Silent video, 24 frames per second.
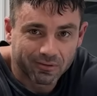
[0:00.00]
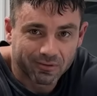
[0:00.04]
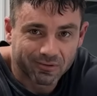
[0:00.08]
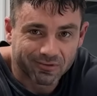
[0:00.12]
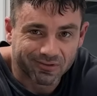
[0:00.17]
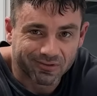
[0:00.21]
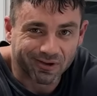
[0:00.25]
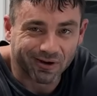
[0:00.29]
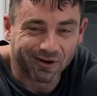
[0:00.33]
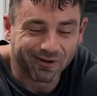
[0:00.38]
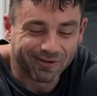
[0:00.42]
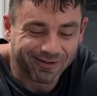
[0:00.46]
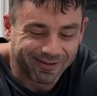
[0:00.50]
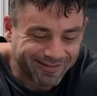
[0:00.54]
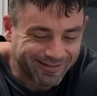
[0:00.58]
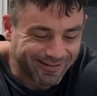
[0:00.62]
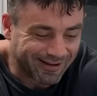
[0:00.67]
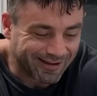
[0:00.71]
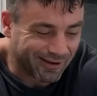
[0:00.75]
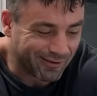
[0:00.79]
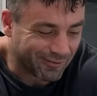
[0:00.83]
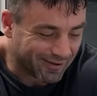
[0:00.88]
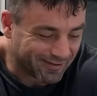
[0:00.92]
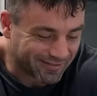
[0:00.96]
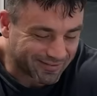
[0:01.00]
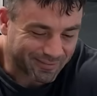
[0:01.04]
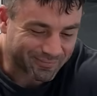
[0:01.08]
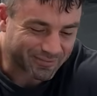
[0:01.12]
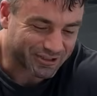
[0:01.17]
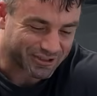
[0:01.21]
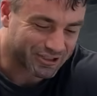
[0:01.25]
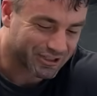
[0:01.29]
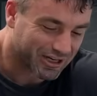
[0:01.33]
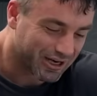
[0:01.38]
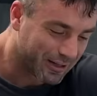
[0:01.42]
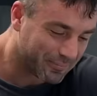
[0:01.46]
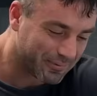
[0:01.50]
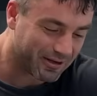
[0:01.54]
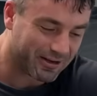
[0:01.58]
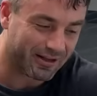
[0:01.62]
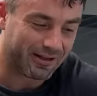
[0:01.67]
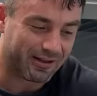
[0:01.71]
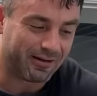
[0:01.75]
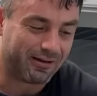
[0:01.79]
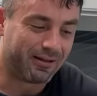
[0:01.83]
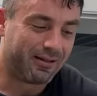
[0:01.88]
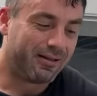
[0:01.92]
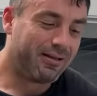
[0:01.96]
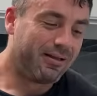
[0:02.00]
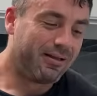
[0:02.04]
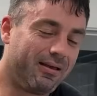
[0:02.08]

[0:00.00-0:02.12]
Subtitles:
So anyways, I'm going to shut up and eat,